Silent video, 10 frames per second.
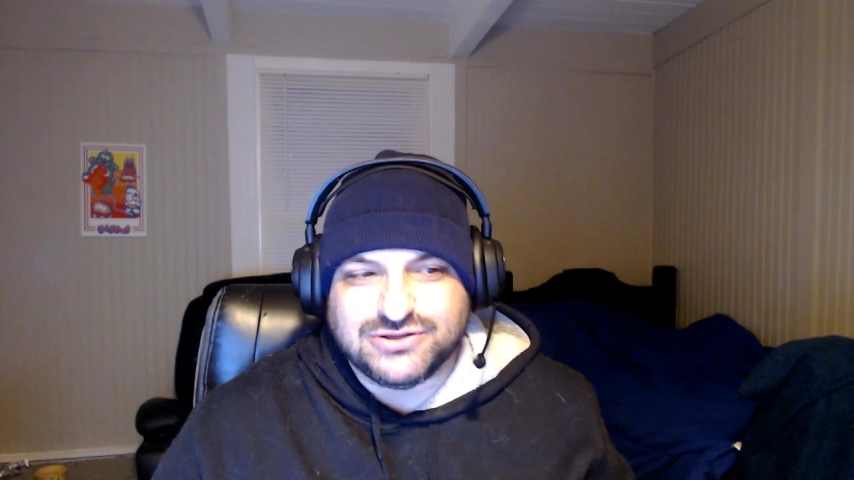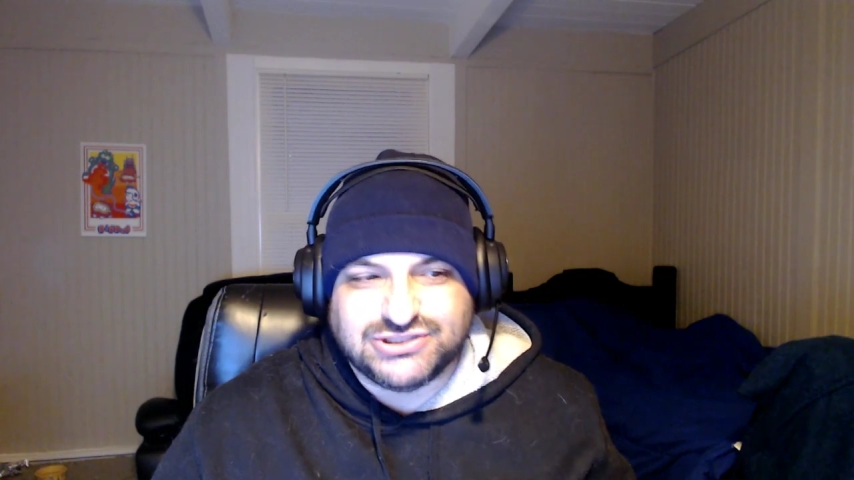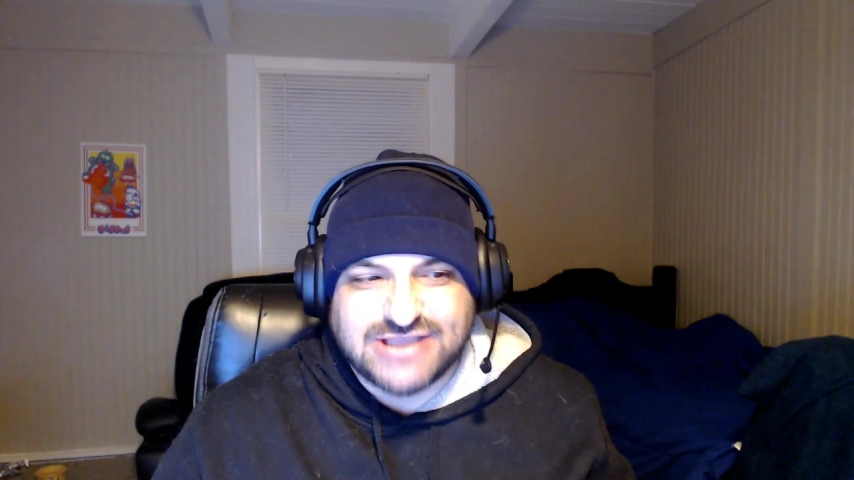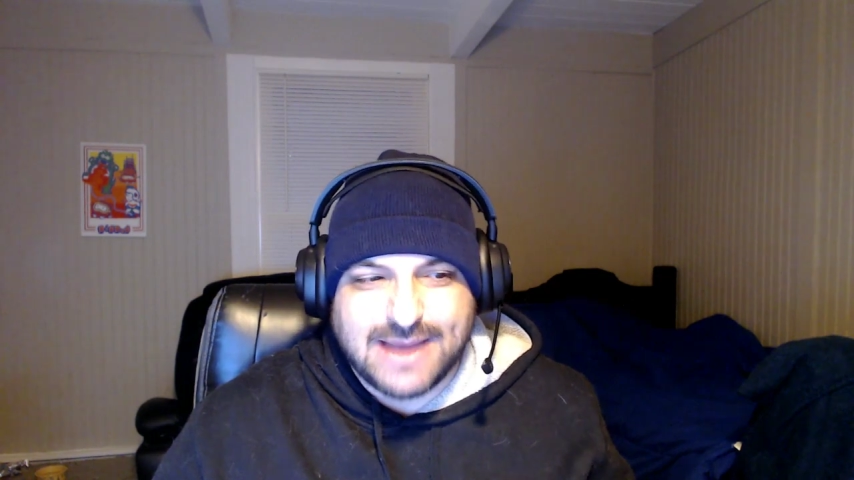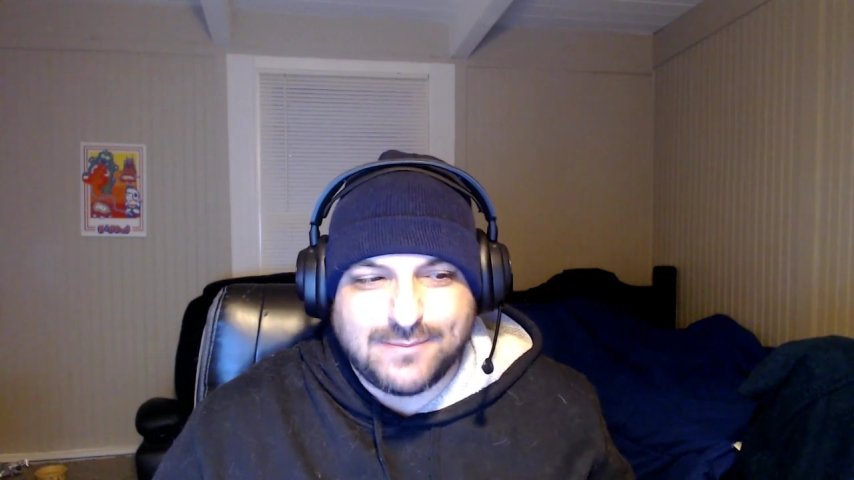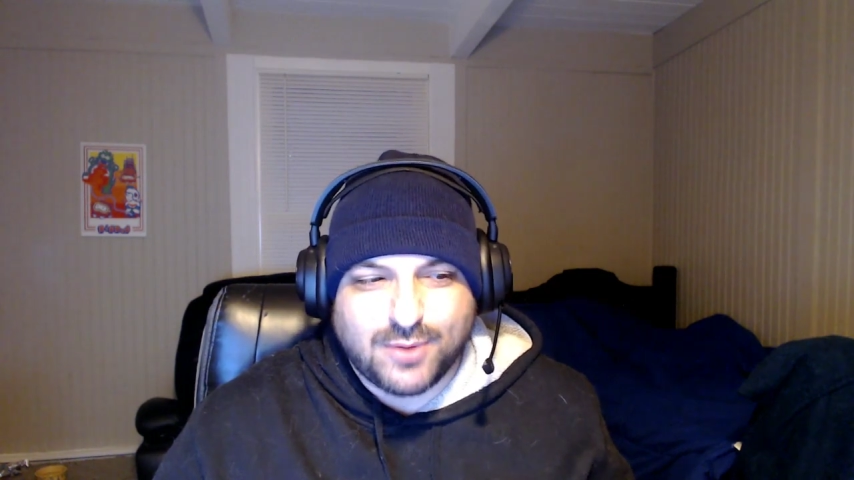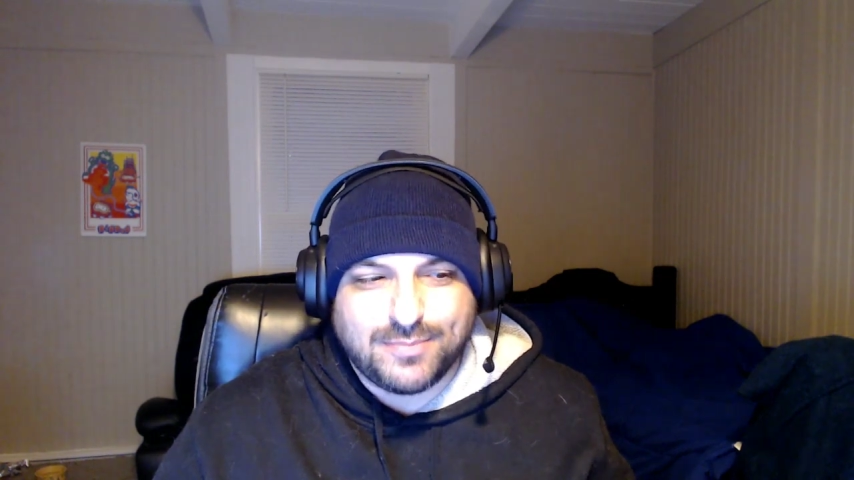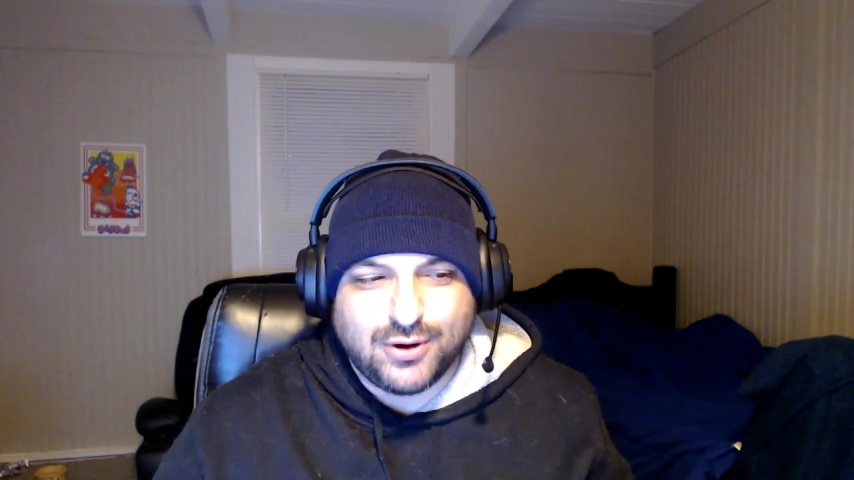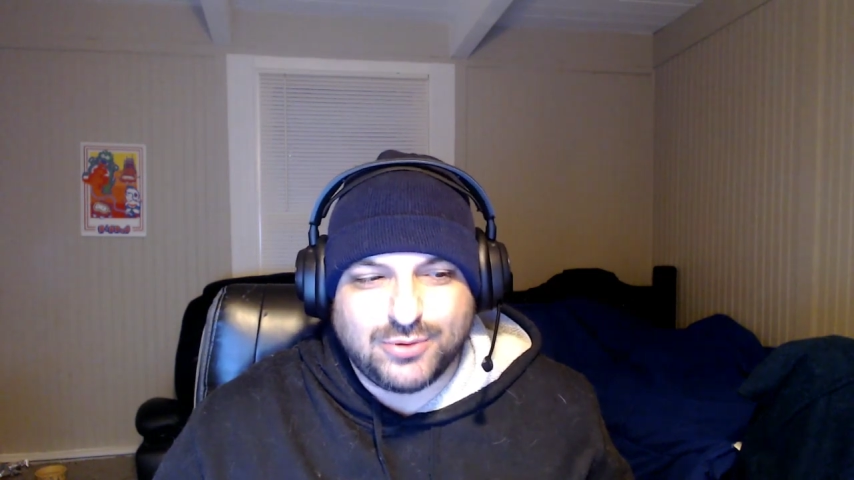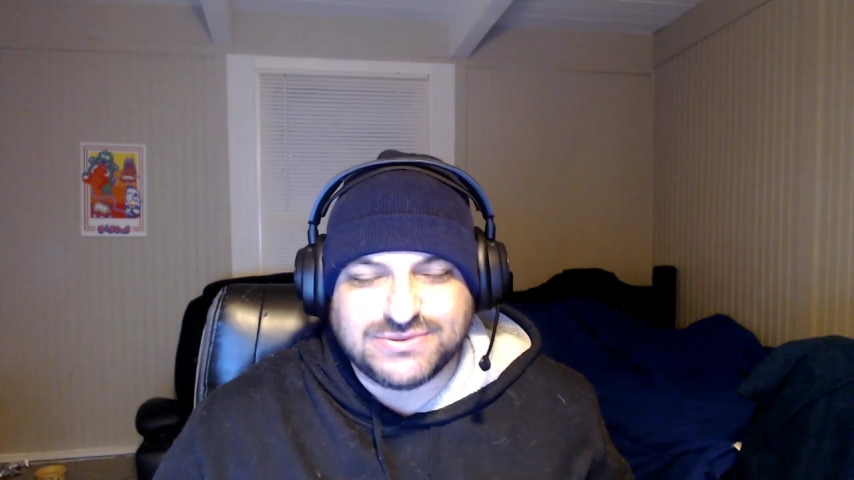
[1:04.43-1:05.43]
10 more
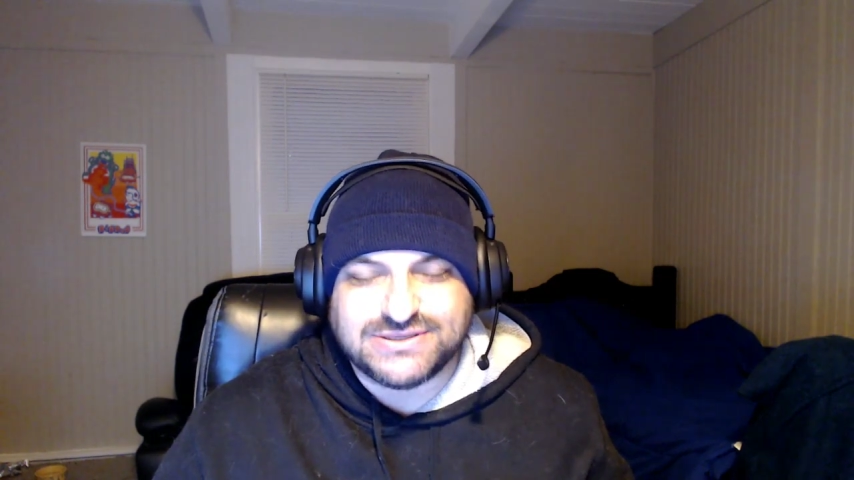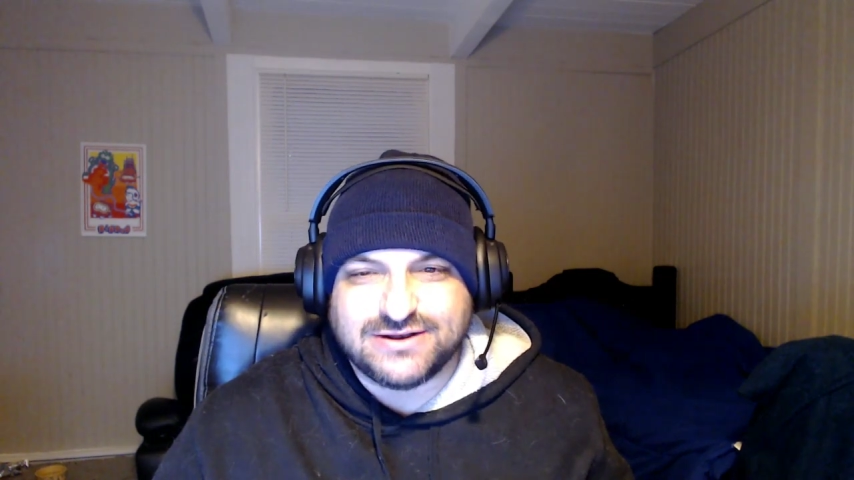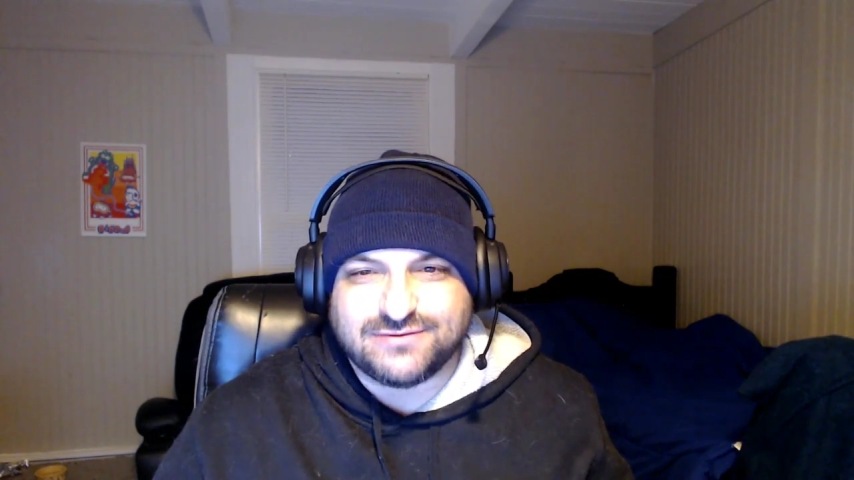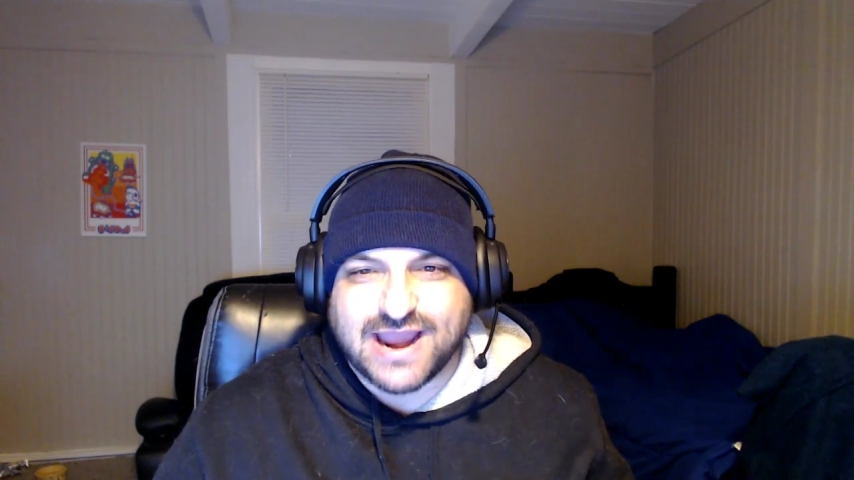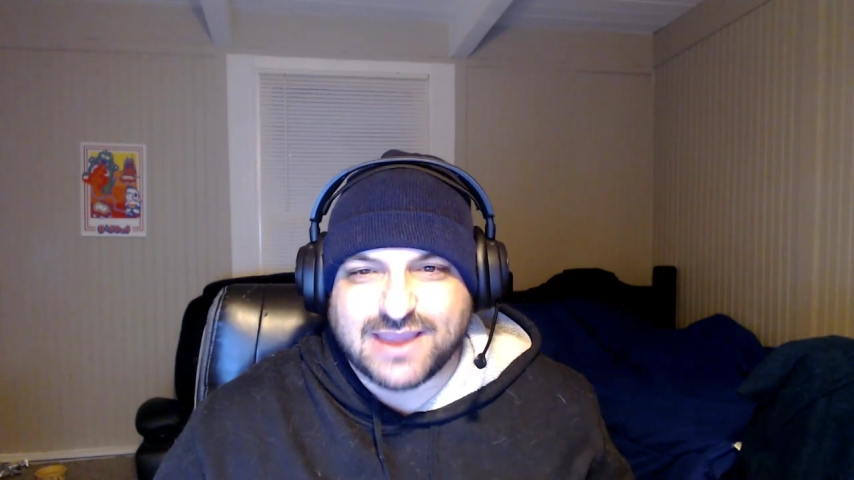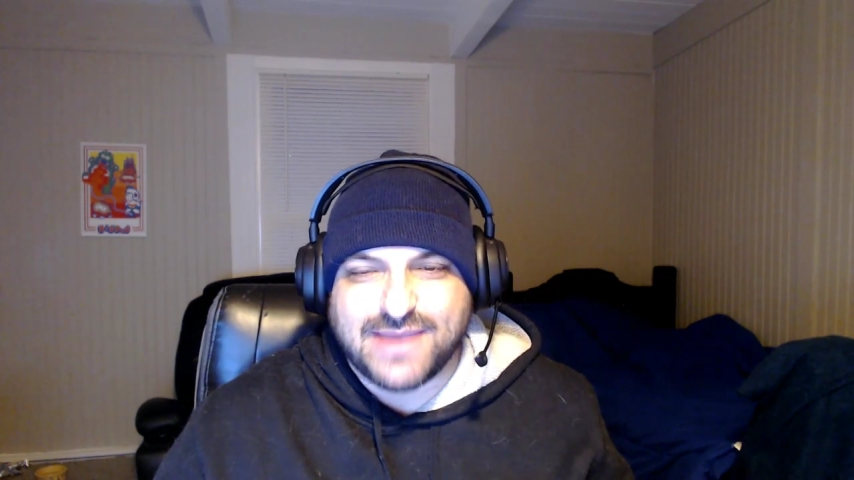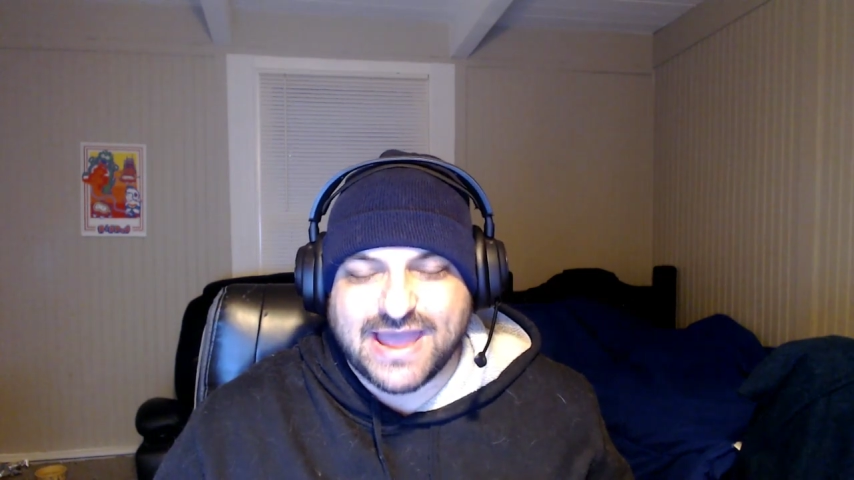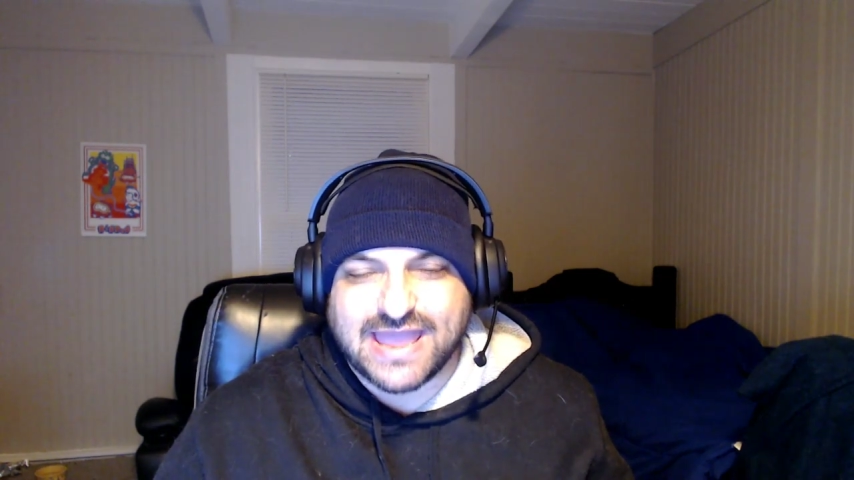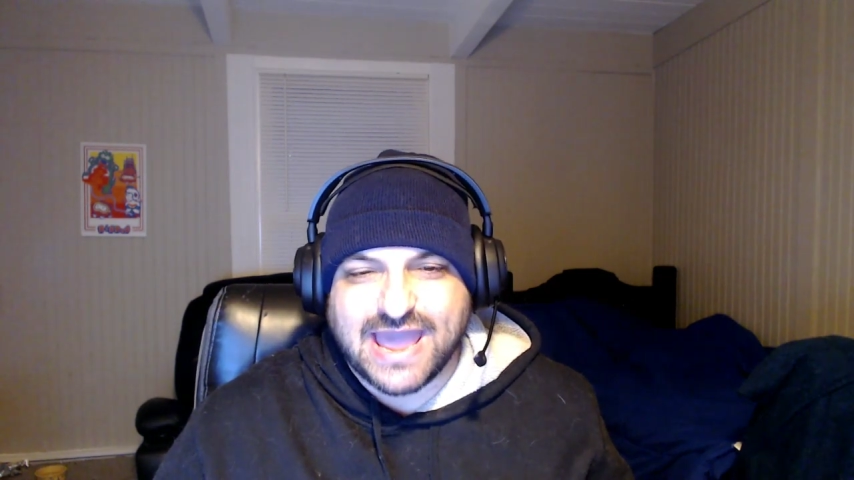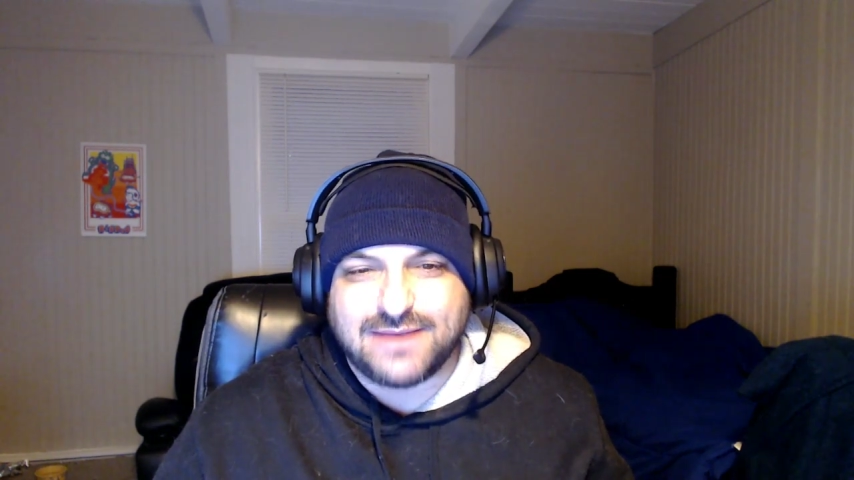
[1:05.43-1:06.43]
poems than the Iraq and
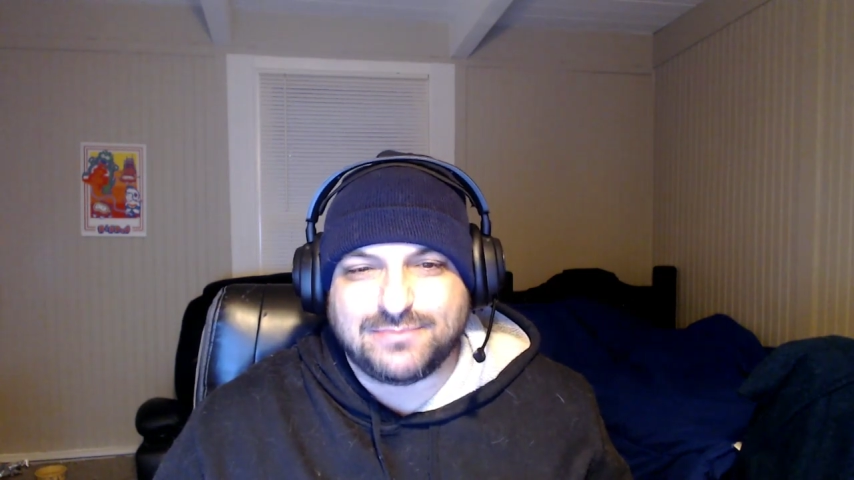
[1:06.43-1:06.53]
Back had,